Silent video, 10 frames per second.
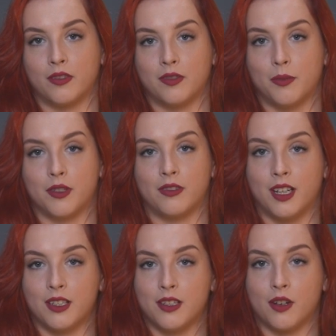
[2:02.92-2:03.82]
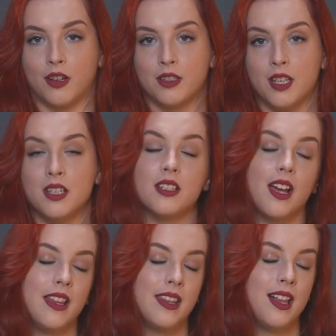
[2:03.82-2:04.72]
crypto related content,
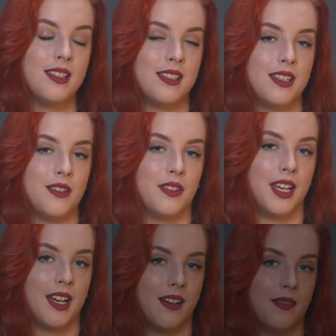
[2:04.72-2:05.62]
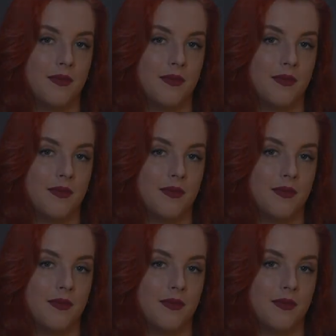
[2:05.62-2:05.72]
and I'll see you there.